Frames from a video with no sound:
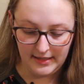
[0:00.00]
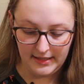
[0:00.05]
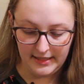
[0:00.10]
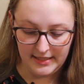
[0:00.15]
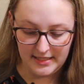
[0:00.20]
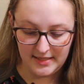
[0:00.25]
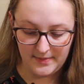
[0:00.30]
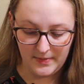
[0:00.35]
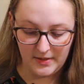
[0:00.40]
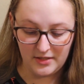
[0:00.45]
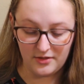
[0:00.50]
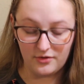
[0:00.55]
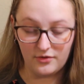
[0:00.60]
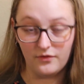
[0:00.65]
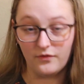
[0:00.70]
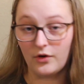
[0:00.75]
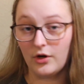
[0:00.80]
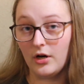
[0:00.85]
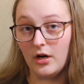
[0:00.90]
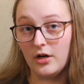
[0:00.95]
I spent
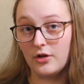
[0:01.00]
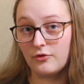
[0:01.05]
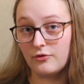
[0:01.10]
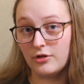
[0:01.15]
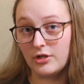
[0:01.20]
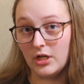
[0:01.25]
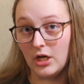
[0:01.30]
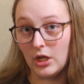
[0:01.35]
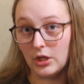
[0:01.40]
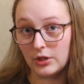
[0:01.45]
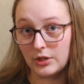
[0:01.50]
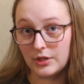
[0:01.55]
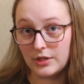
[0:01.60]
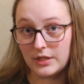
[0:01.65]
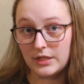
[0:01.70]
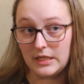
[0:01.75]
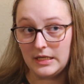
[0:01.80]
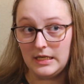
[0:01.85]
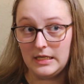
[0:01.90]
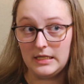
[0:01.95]
over
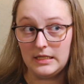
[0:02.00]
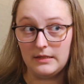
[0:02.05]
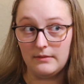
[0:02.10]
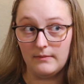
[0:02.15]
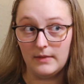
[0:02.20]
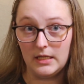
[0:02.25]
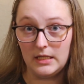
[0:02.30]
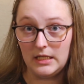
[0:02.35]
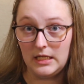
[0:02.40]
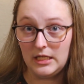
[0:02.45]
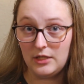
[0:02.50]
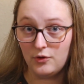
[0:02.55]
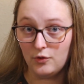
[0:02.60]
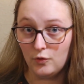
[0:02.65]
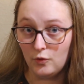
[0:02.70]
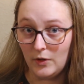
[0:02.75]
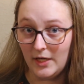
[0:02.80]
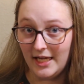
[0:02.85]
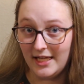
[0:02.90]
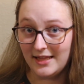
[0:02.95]
$100 in money
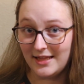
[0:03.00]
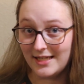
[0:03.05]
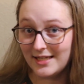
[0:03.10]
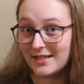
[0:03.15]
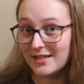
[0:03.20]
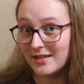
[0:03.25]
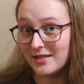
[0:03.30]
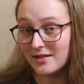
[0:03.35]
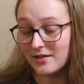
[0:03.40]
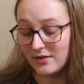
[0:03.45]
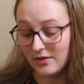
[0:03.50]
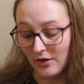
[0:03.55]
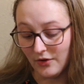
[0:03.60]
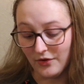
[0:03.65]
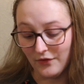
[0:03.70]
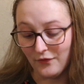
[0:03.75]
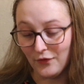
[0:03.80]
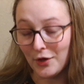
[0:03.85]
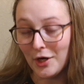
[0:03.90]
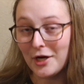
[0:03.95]
to get this, all
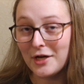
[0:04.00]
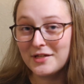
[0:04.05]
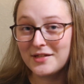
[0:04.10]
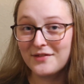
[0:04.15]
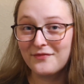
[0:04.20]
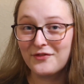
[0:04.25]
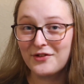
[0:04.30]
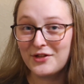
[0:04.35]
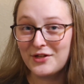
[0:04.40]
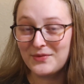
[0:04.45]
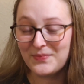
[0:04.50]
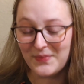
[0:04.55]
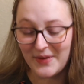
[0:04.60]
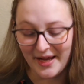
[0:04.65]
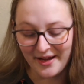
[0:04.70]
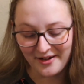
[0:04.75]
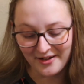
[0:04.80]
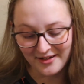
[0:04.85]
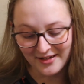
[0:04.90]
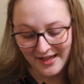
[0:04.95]
the floss for this
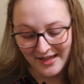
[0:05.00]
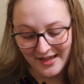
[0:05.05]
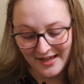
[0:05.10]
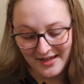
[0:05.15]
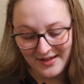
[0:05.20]
pattern,